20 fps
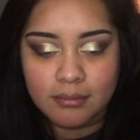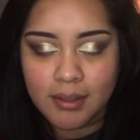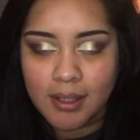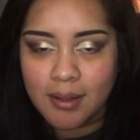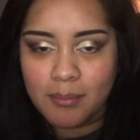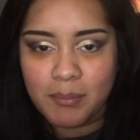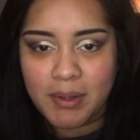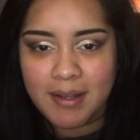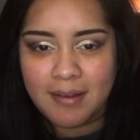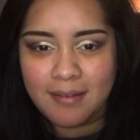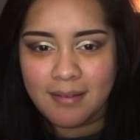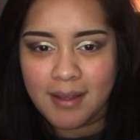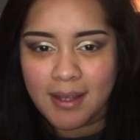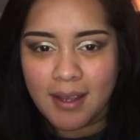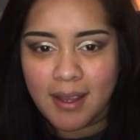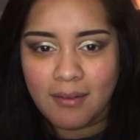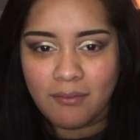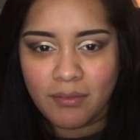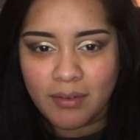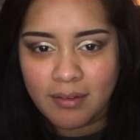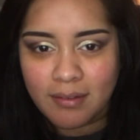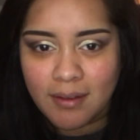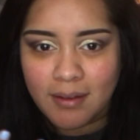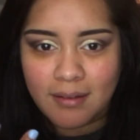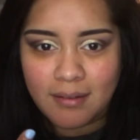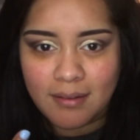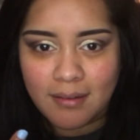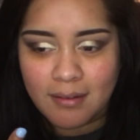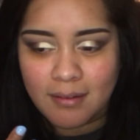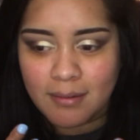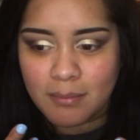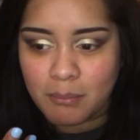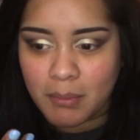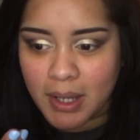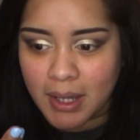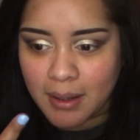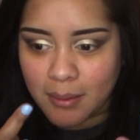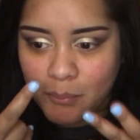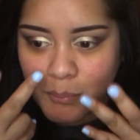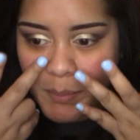it emphasizes
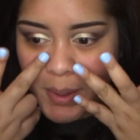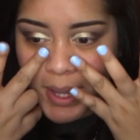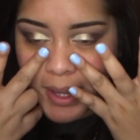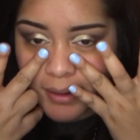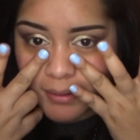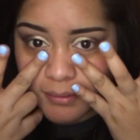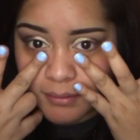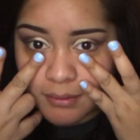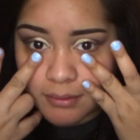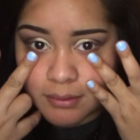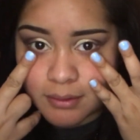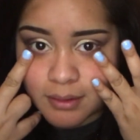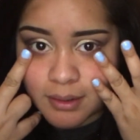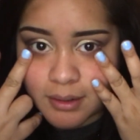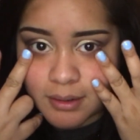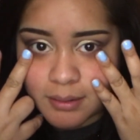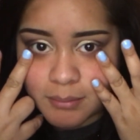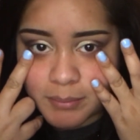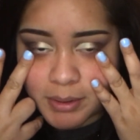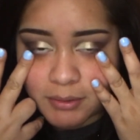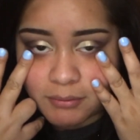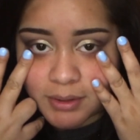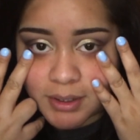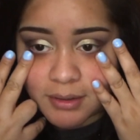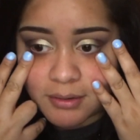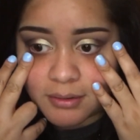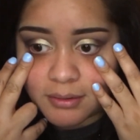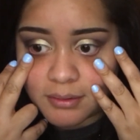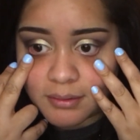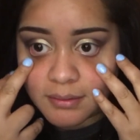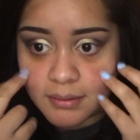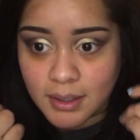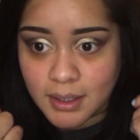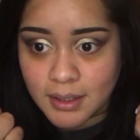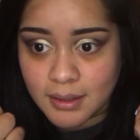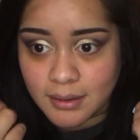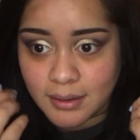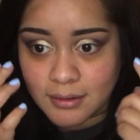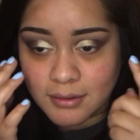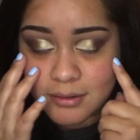my bags under there, my wrinkles,
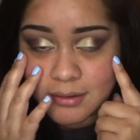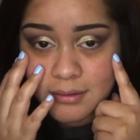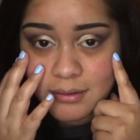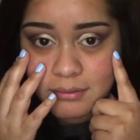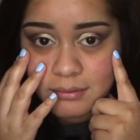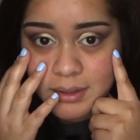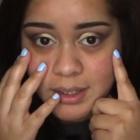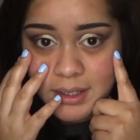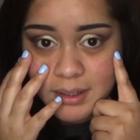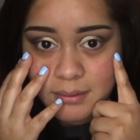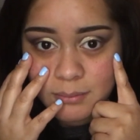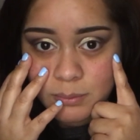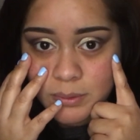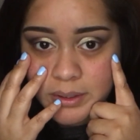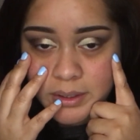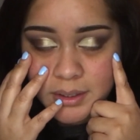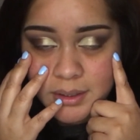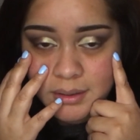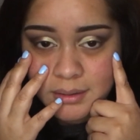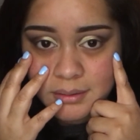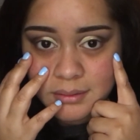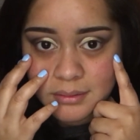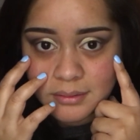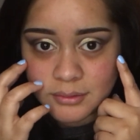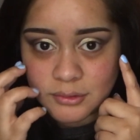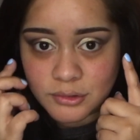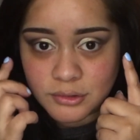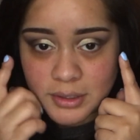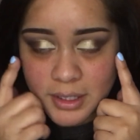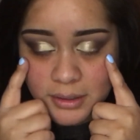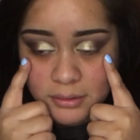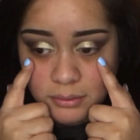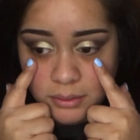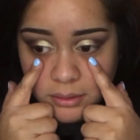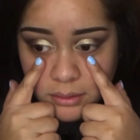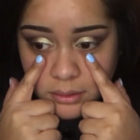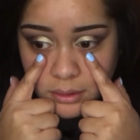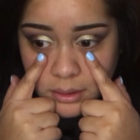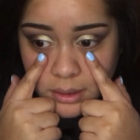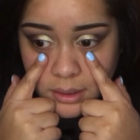and I just don't like wearing shadow
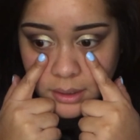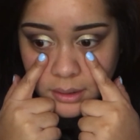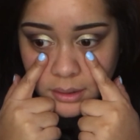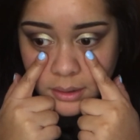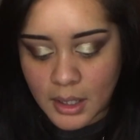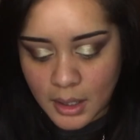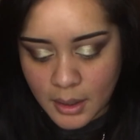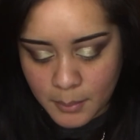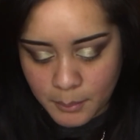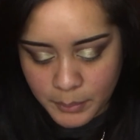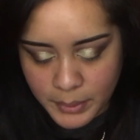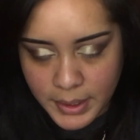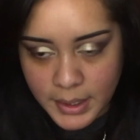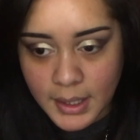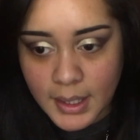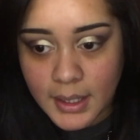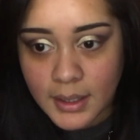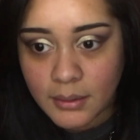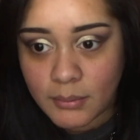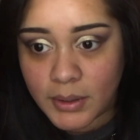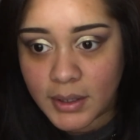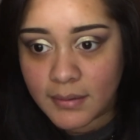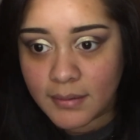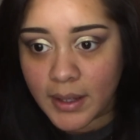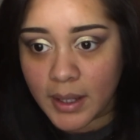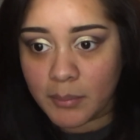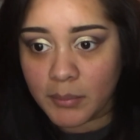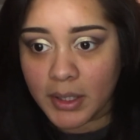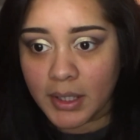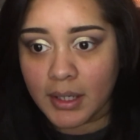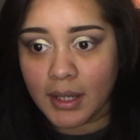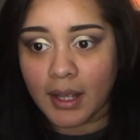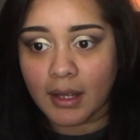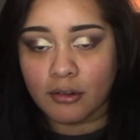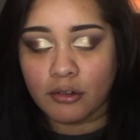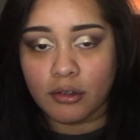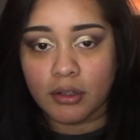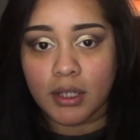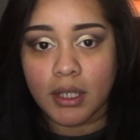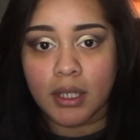underneath. But anyways, I'm gonna
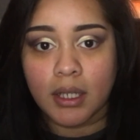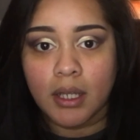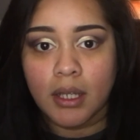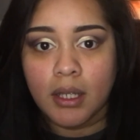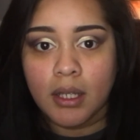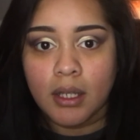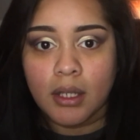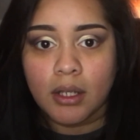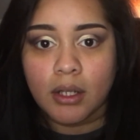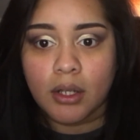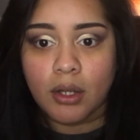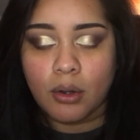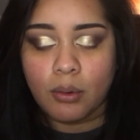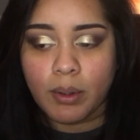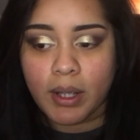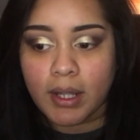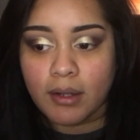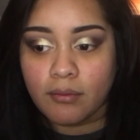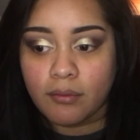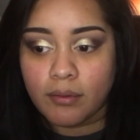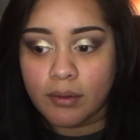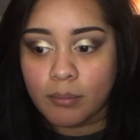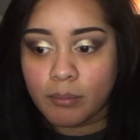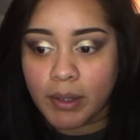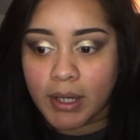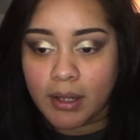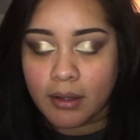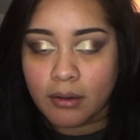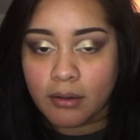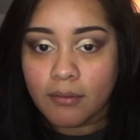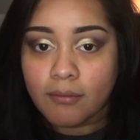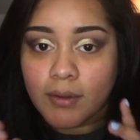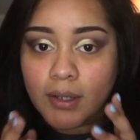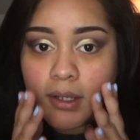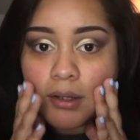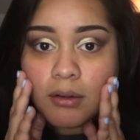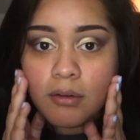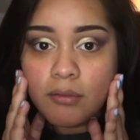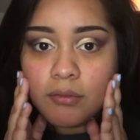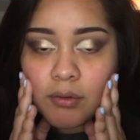actually go and film my other
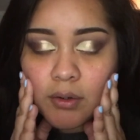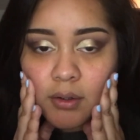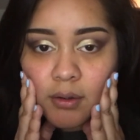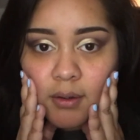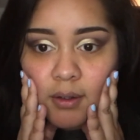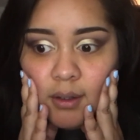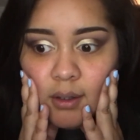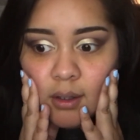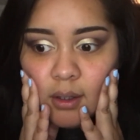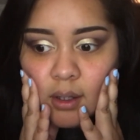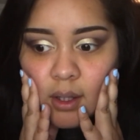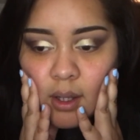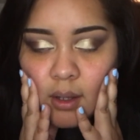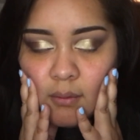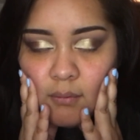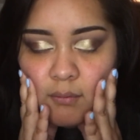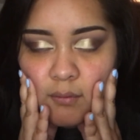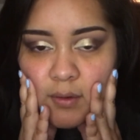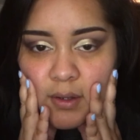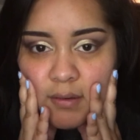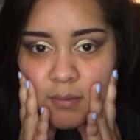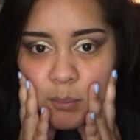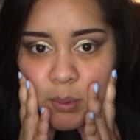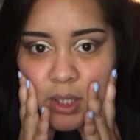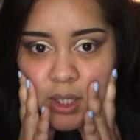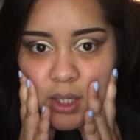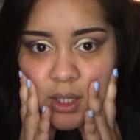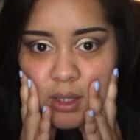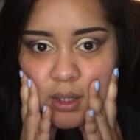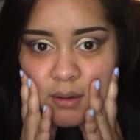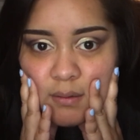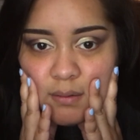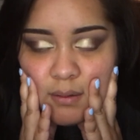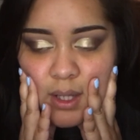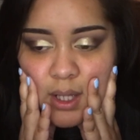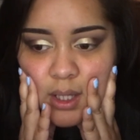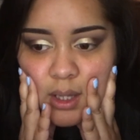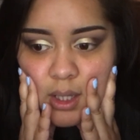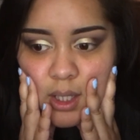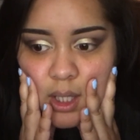video for the face part of this,
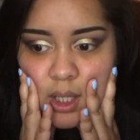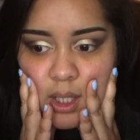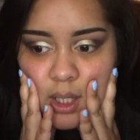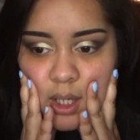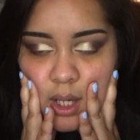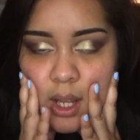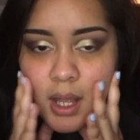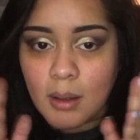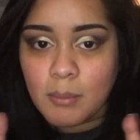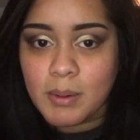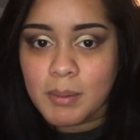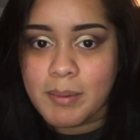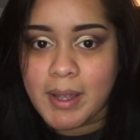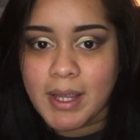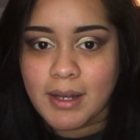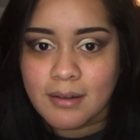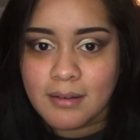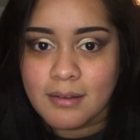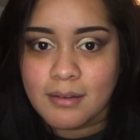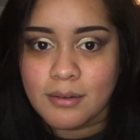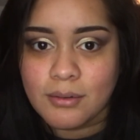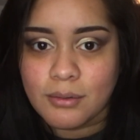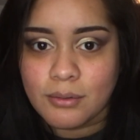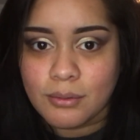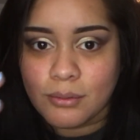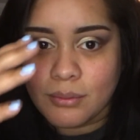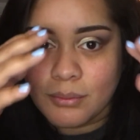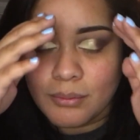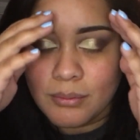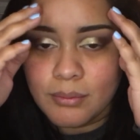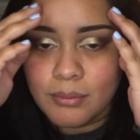and then I'll be back to